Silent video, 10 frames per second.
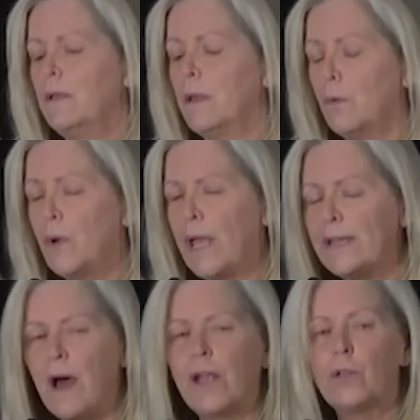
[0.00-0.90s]
We had to
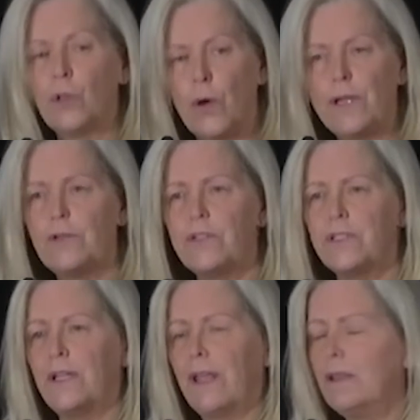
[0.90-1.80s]
hire lawyers
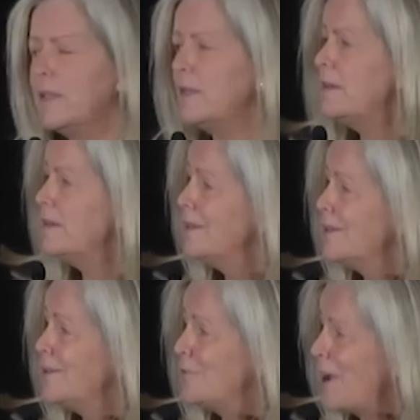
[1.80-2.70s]
in England,
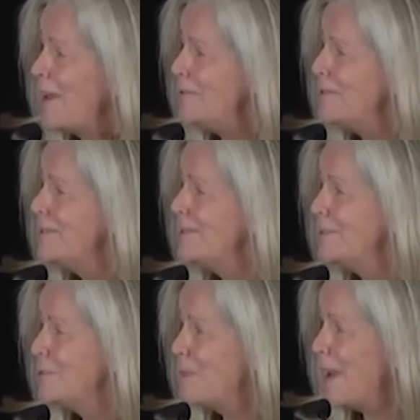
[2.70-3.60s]
in France, in
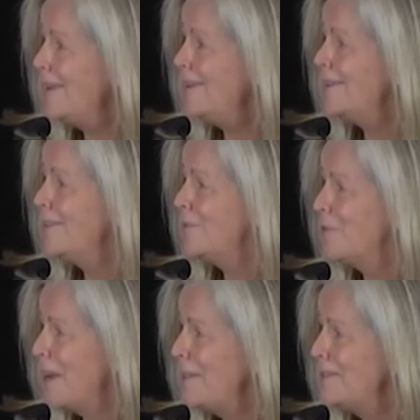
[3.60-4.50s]
Spain, and in
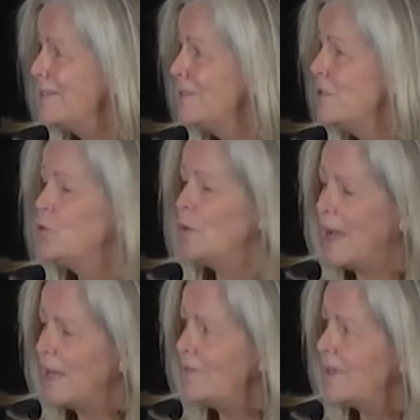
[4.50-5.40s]
France to
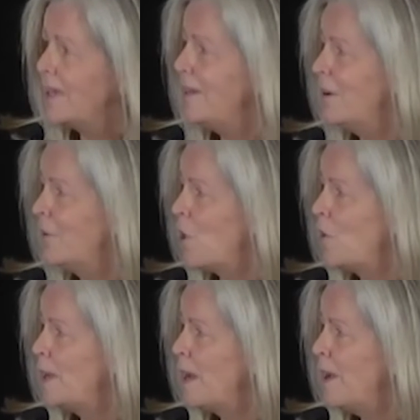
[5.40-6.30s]
advocate on our
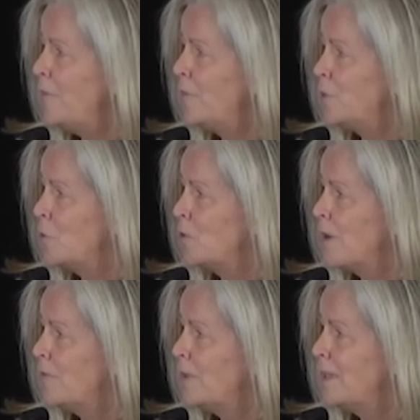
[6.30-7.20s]
behalf with local
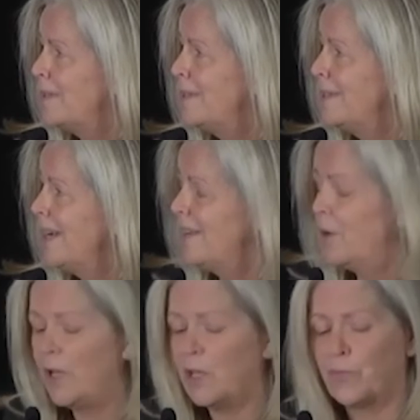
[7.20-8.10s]
government, and that
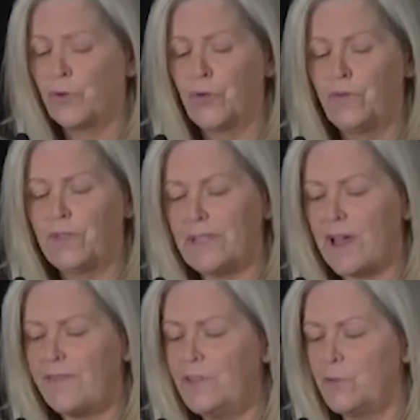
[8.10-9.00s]
we could prove that the
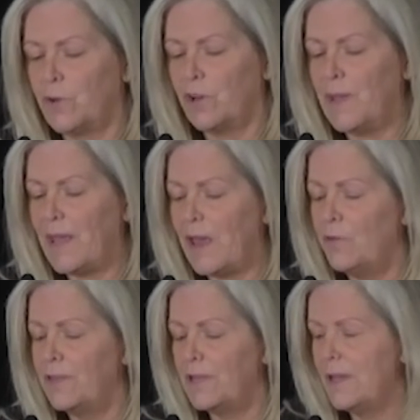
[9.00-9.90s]
athletes were going to be
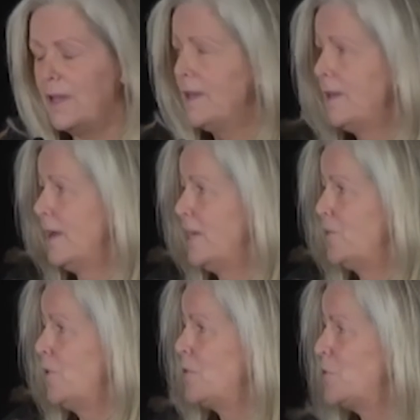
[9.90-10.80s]
healthy as
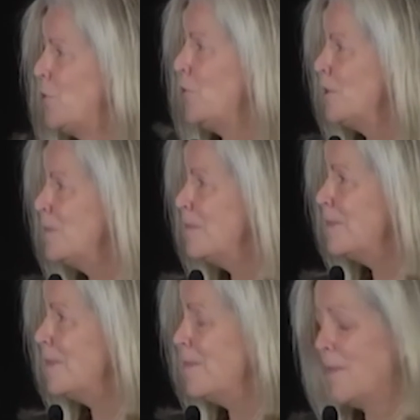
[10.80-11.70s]
we returned
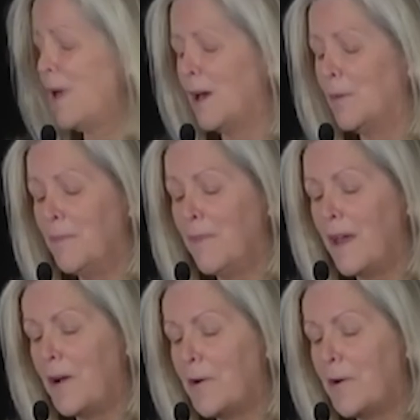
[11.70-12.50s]
them there.